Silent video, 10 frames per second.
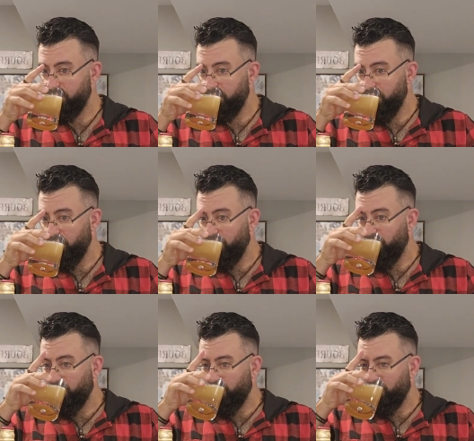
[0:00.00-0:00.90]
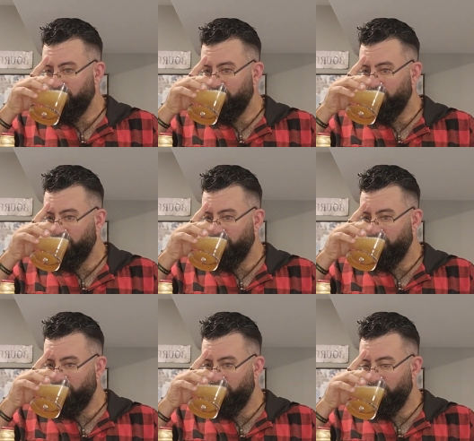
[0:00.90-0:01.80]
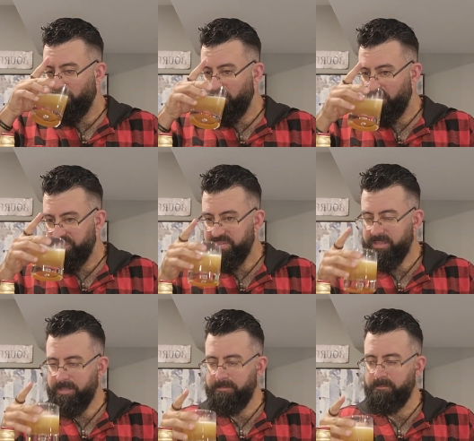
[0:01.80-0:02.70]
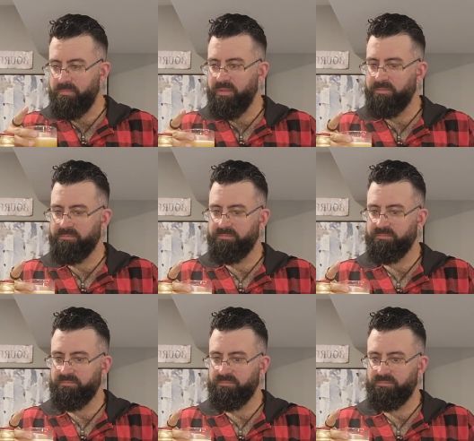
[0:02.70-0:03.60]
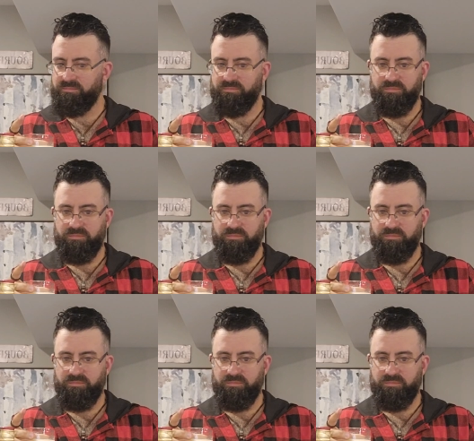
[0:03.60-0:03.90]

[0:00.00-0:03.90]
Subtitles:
Nobody speaks.